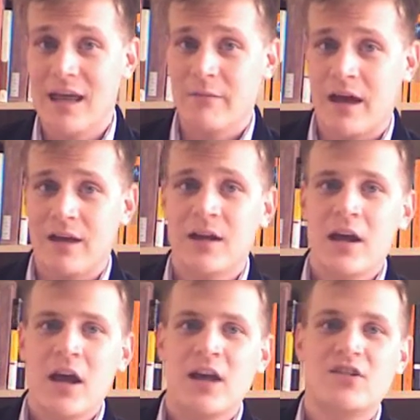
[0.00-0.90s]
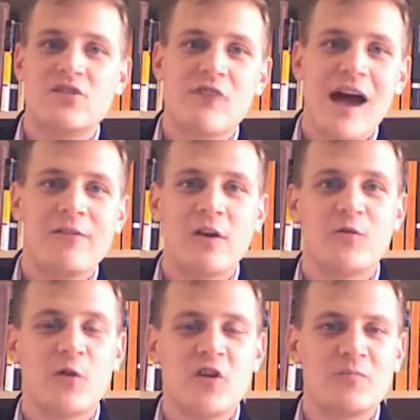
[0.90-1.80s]
gay man, is the driving
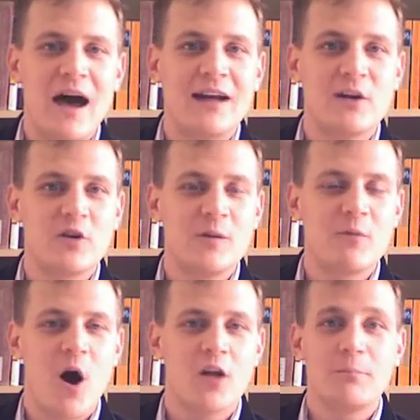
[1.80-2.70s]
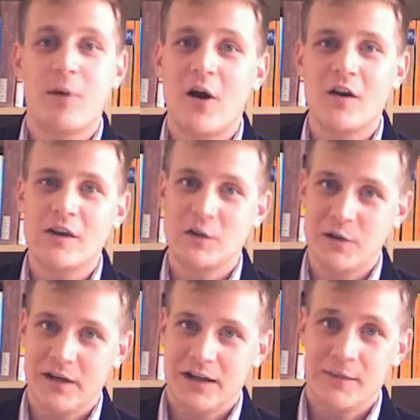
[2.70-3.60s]
force behind a group called Party
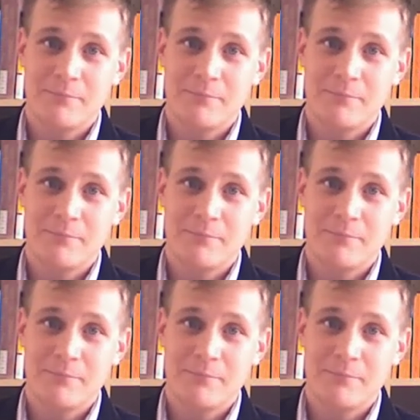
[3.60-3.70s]
Unity